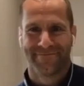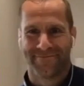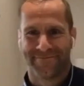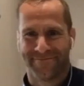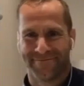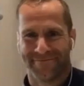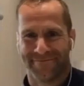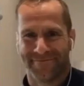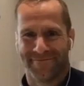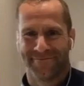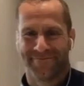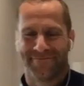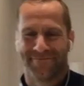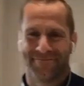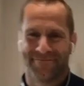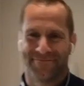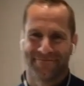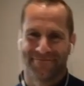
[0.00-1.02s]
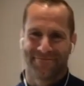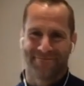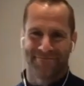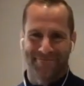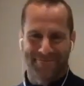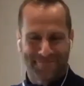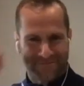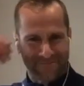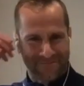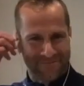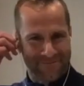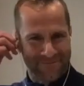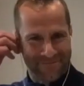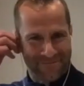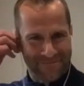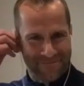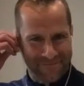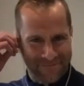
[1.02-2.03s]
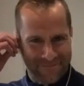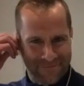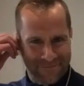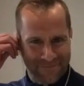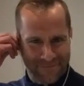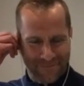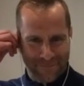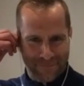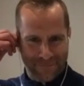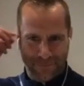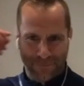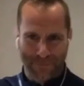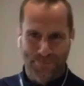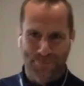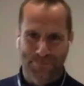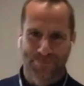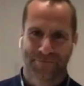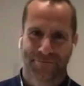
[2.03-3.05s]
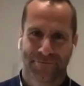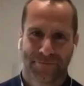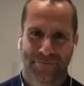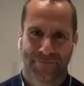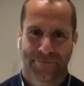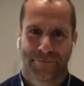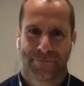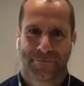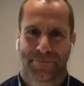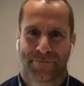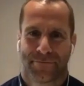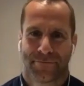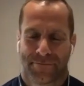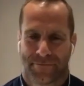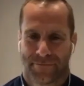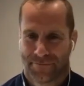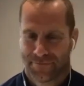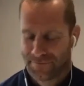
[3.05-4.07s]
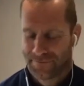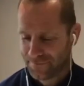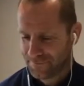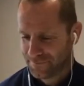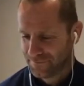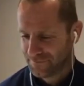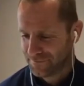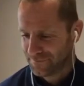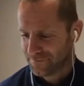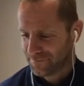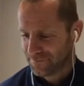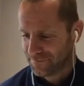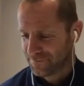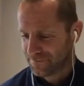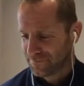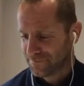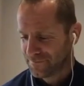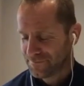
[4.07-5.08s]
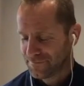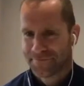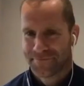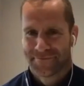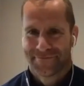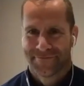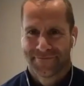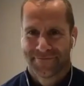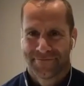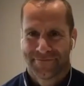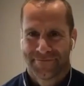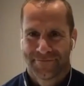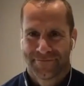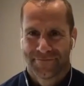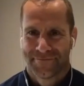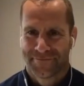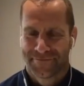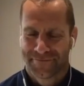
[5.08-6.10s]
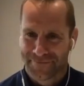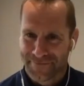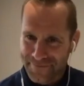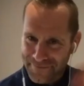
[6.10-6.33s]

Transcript: (not speaking)